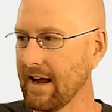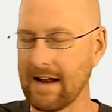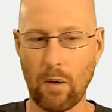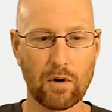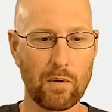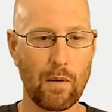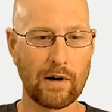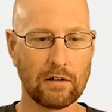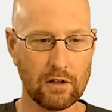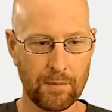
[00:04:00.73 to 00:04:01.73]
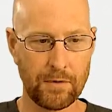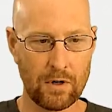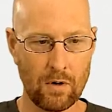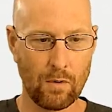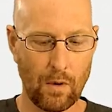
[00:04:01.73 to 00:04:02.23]
Now, what do we want to loop
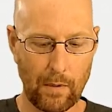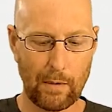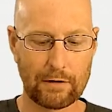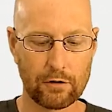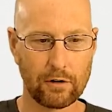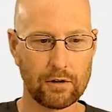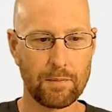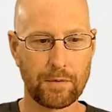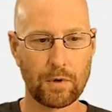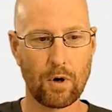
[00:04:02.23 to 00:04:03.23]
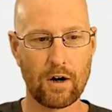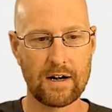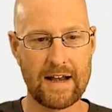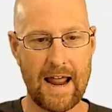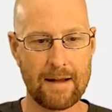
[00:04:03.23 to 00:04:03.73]
through? Well, we want to loop through our
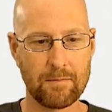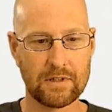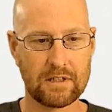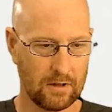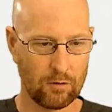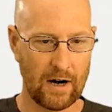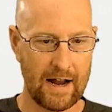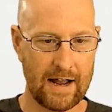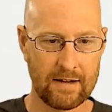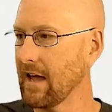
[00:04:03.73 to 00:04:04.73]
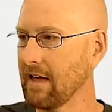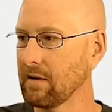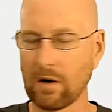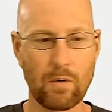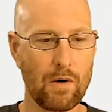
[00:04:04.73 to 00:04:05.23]
names array. And
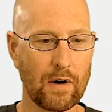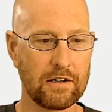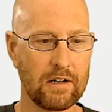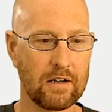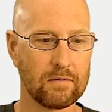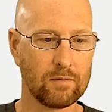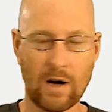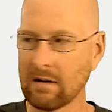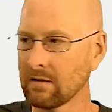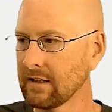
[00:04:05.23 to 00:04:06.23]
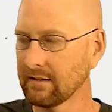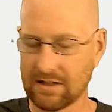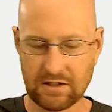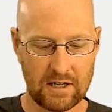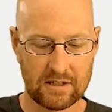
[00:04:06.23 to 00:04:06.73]
then what do we want to do? Well,
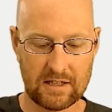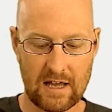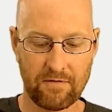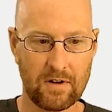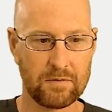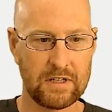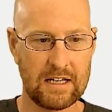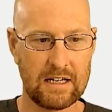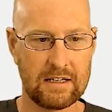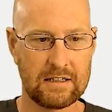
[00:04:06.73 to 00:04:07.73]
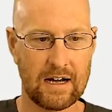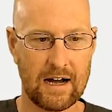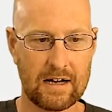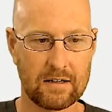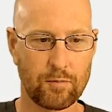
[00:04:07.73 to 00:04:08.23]
let's just fmt.println,
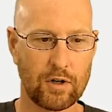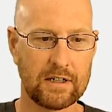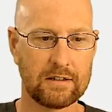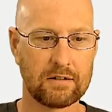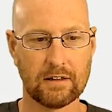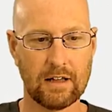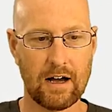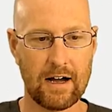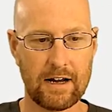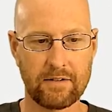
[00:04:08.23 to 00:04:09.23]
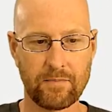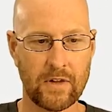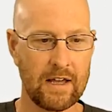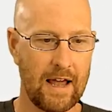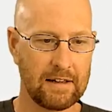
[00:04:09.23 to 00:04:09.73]
and
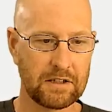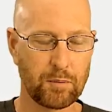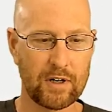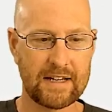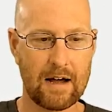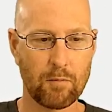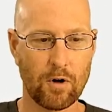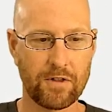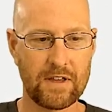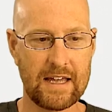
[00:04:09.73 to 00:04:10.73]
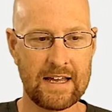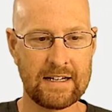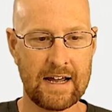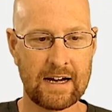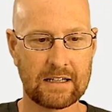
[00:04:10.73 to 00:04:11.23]
let's print out both the
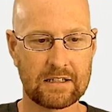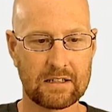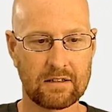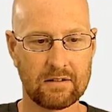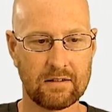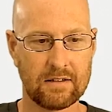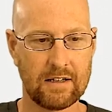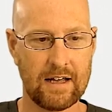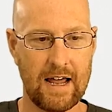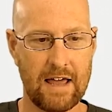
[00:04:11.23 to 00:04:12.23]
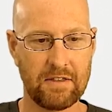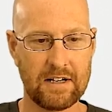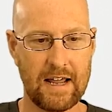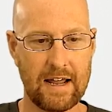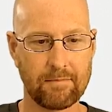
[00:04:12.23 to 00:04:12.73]
index and
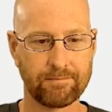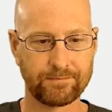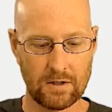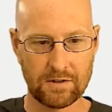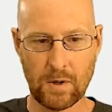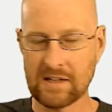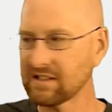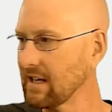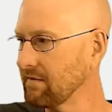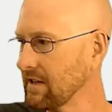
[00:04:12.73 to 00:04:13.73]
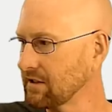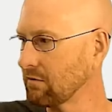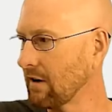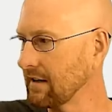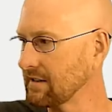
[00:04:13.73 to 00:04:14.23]
the name. So let's go ahead and save this
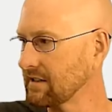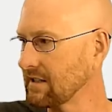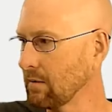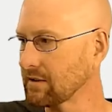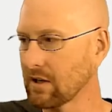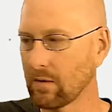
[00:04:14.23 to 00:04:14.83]
and run it, see what's